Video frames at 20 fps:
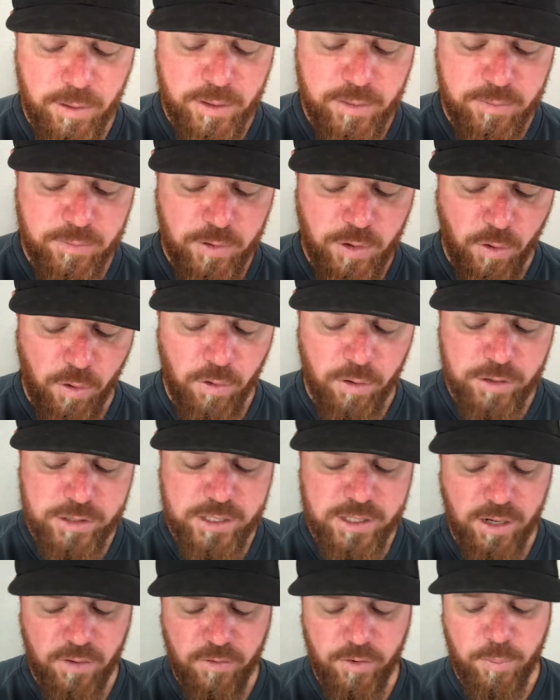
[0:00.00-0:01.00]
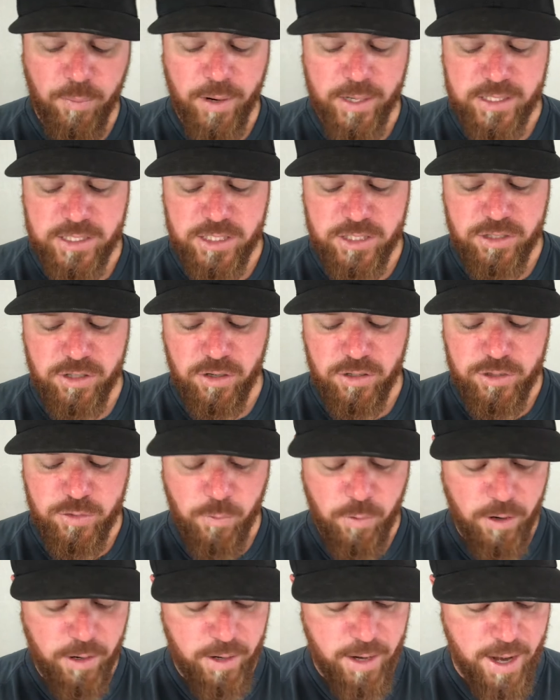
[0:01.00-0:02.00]
with gold, silver, precious stones,
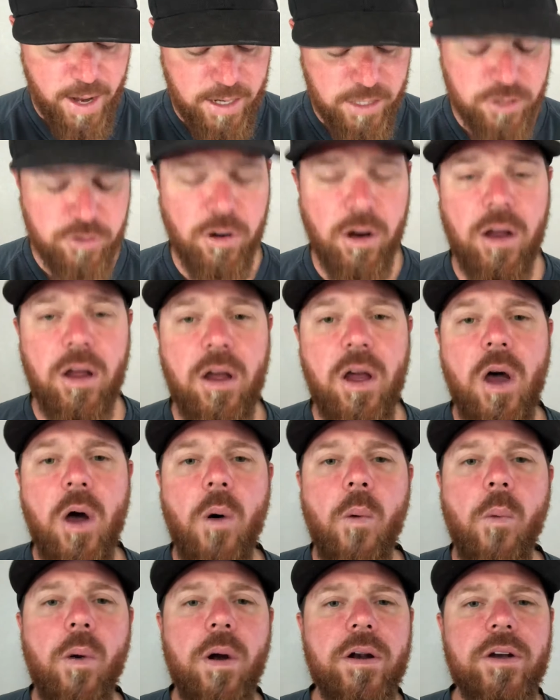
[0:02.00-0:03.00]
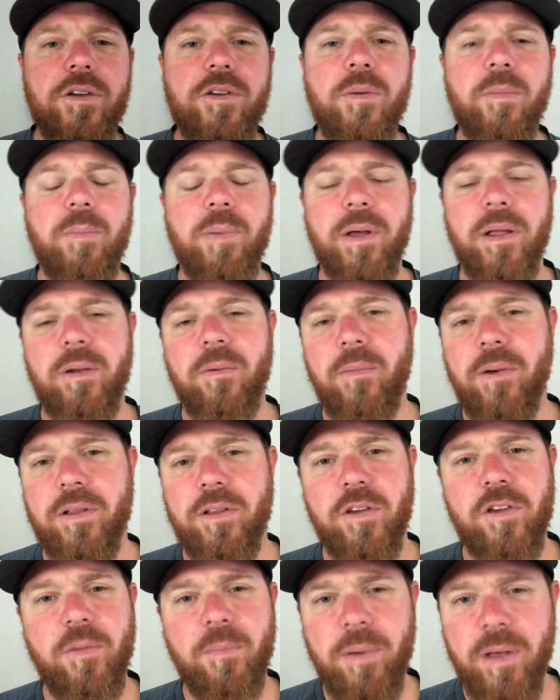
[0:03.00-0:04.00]
wood, hay, straw. What are you building with? Are
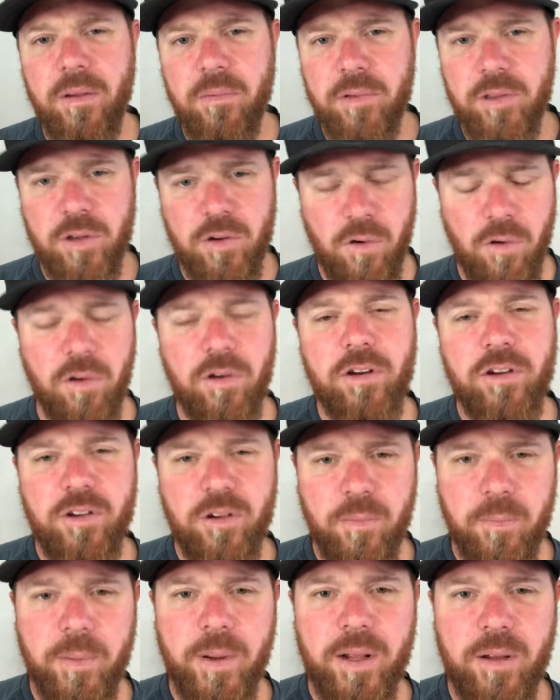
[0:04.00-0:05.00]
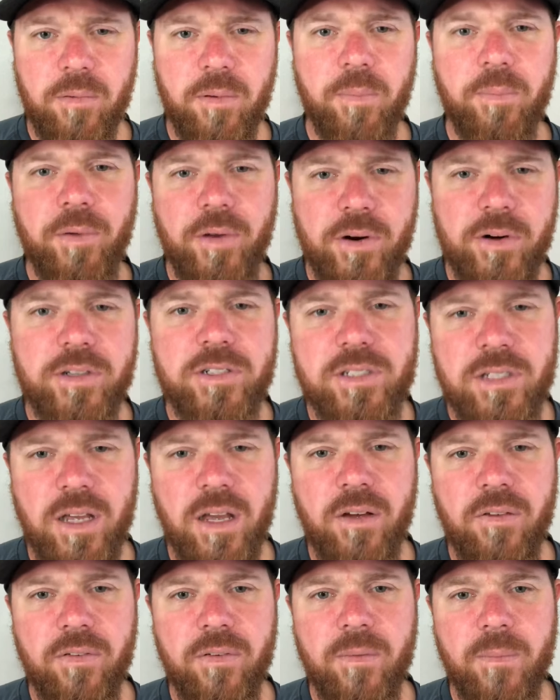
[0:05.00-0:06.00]
you building with gold? Are you building with pure
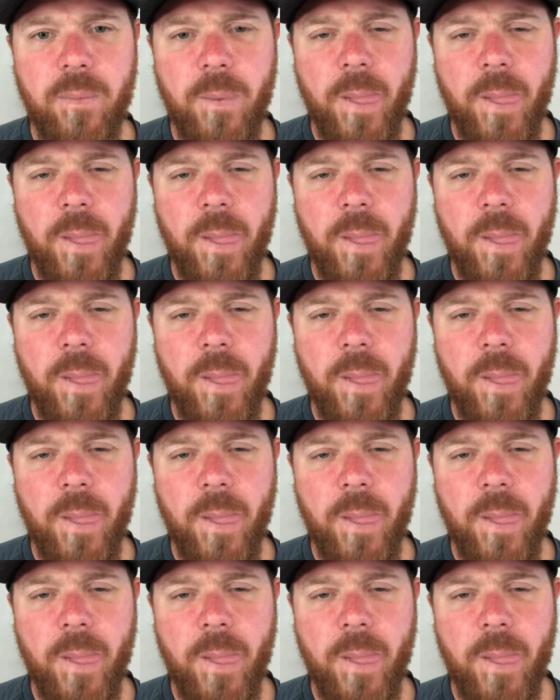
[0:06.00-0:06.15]
stuff?